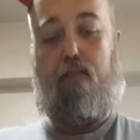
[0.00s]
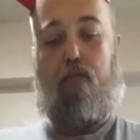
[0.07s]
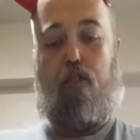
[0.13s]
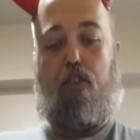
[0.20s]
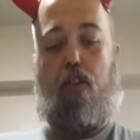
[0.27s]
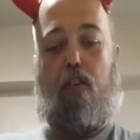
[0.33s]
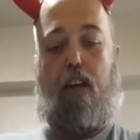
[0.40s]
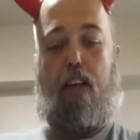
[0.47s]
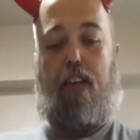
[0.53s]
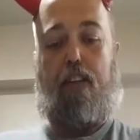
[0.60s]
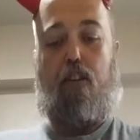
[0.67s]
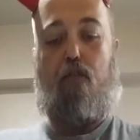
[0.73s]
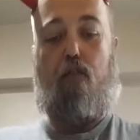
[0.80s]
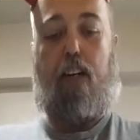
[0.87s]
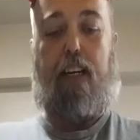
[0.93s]
you know how they
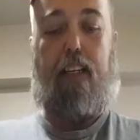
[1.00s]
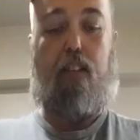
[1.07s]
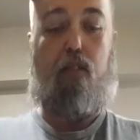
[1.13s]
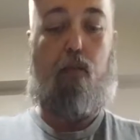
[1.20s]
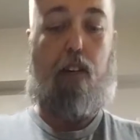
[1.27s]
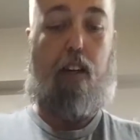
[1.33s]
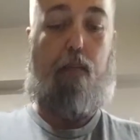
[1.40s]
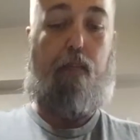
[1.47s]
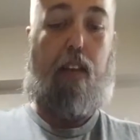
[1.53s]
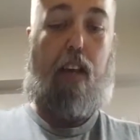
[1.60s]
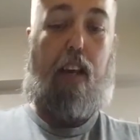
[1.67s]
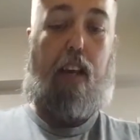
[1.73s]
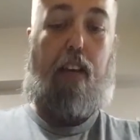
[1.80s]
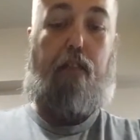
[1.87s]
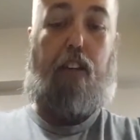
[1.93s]
do rings. Well,
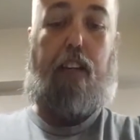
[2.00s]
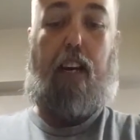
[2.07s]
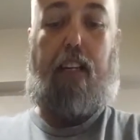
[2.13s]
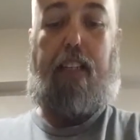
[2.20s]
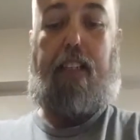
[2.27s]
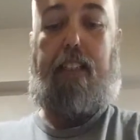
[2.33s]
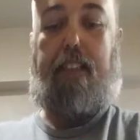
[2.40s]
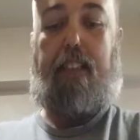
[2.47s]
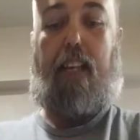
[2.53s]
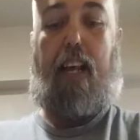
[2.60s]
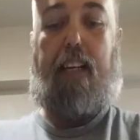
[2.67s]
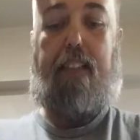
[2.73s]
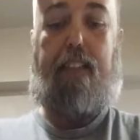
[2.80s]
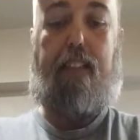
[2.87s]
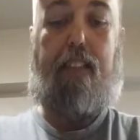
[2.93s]
if you cut it in
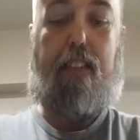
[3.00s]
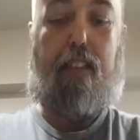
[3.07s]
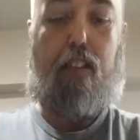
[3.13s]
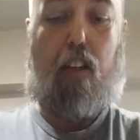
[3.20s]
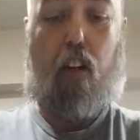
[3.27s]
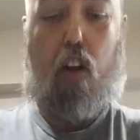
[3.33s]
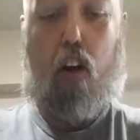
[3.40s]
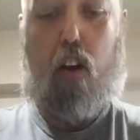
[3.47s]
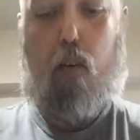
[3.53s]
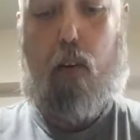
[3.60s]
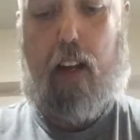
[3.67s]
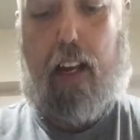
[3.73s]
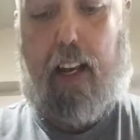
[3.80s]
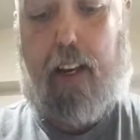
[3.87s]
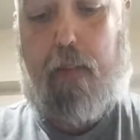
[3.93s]
slices the long
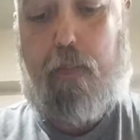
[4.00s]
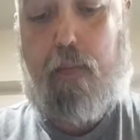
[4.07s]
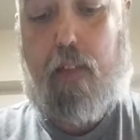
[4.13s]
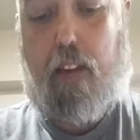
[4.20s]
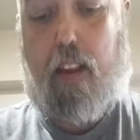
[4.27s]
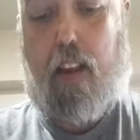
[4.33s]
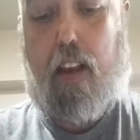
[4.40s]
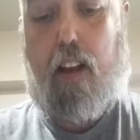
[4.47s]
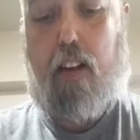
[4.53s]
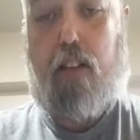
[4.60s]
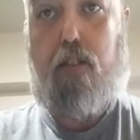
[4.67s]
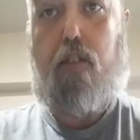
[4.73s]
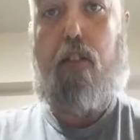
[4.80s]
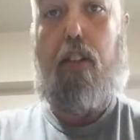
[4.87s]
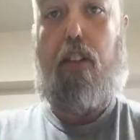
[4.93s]
way
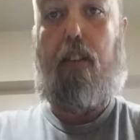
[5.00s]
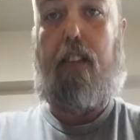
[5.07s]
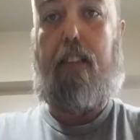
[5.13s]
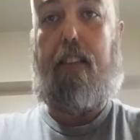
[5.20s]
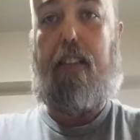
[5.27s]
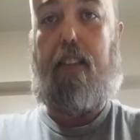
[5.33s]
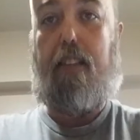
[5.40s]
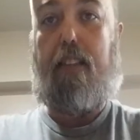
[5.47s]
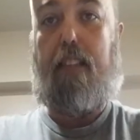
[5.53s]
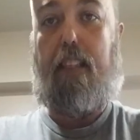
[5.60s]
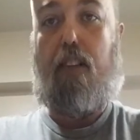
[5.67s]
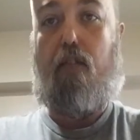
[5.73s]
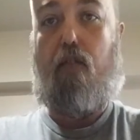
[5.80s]
so that you can still see the